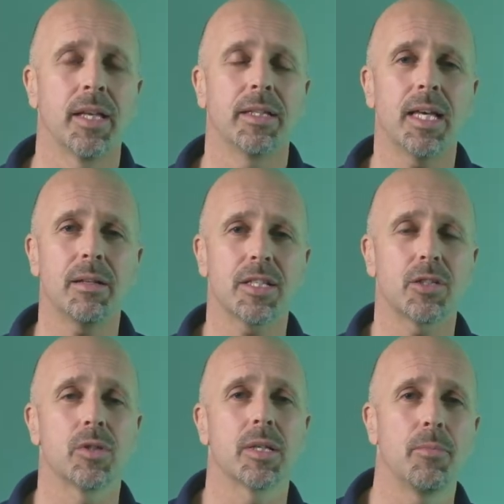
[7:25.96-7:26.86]
Now let's
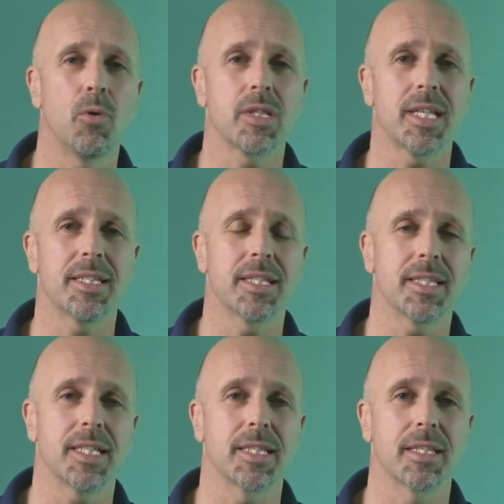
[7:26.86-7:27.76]
do some more
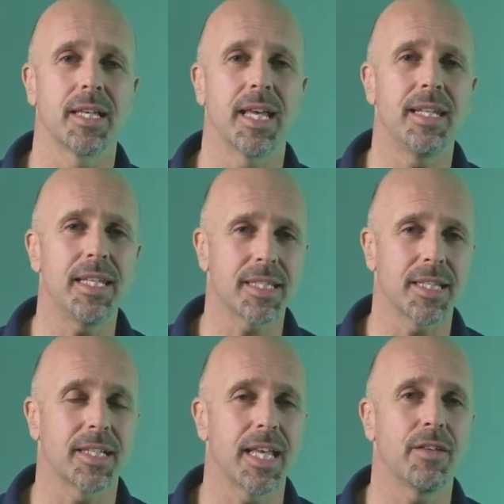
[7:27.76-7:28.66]
sentences and listen
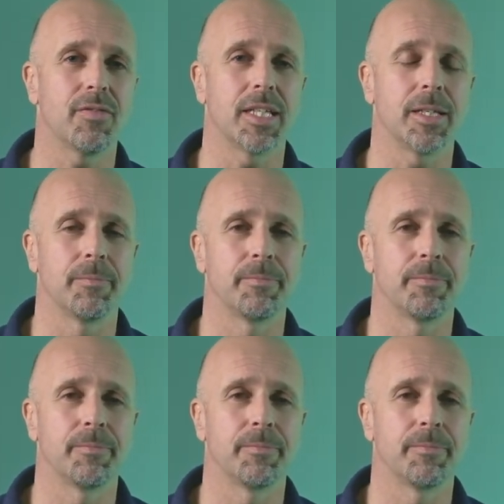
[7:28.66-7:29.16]
carefully.